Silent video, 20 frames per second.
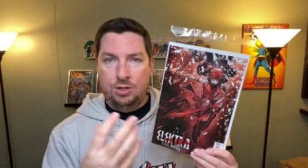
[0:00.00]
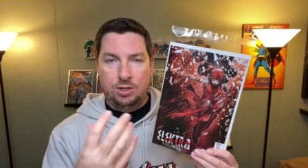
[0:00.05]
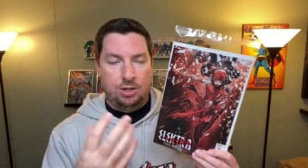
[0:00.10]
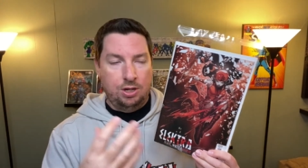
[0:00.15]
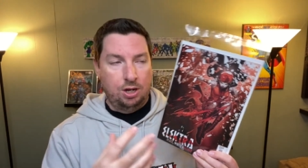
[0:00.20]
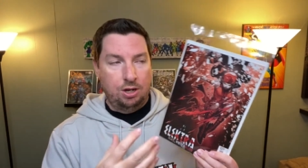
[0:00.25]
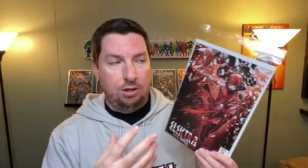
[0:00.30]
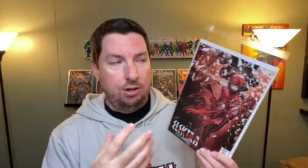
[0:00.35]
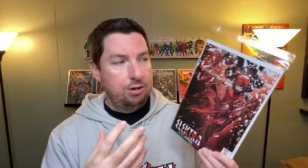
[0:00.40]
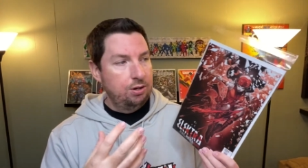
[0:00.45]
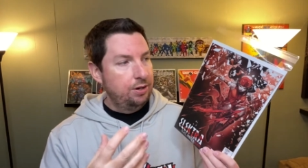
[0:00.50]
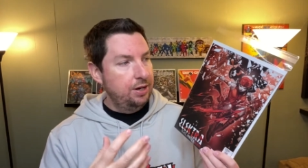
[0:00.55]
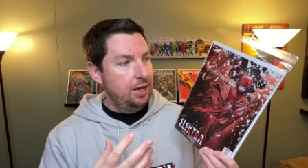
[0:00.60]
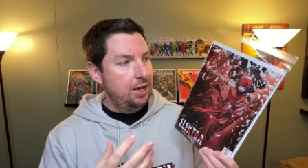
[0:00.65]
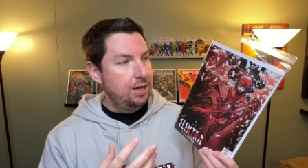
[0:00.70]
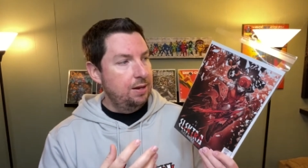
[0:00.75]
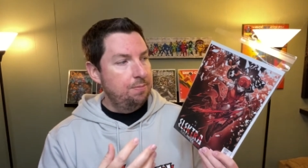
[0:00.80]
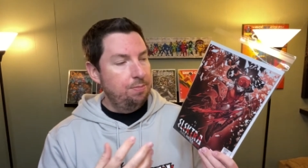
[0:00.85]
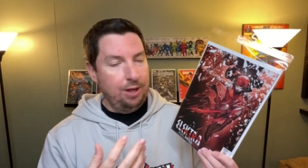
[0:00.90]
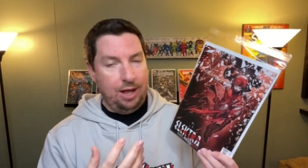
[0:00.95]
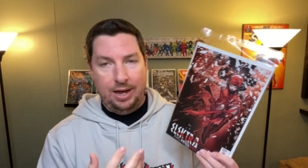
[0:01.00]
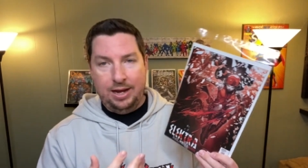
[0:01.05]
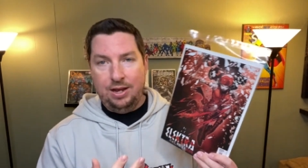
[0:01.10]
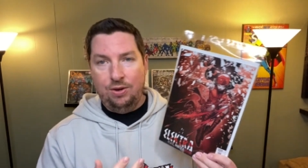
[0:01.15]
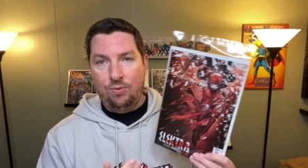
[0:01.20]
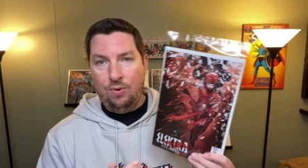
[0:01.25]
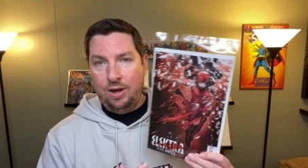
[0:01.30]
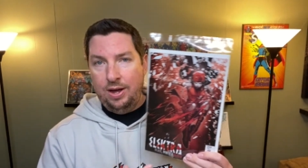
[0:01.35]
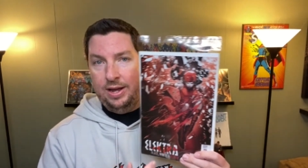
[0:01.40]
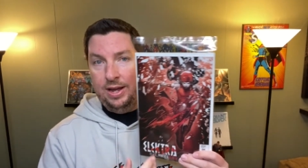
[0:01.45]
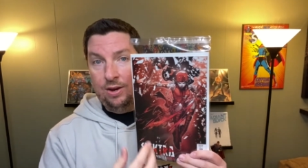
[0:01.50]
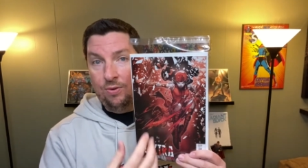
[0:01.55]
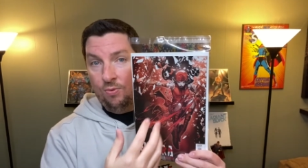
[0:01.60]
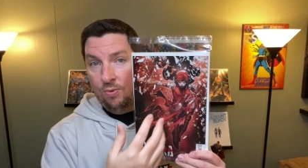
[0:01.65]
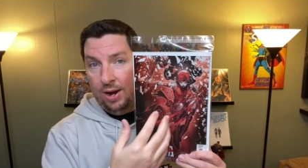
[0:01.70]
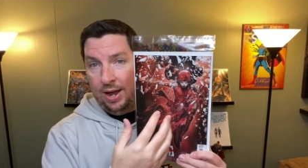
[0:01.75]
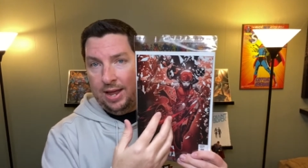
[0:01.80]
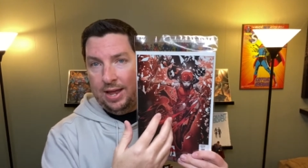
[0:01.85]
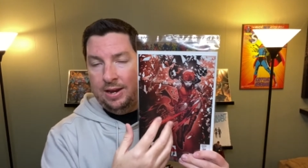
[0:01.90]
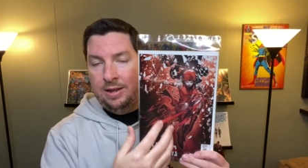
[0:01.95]
colored in black and white and
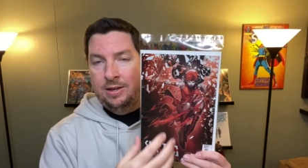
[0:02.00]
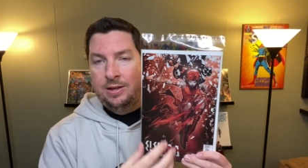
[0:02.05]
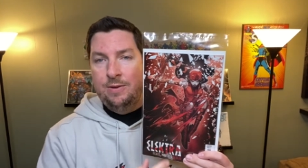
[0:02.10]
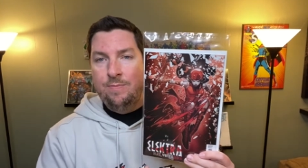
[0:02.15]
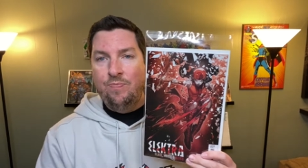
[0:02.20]
red.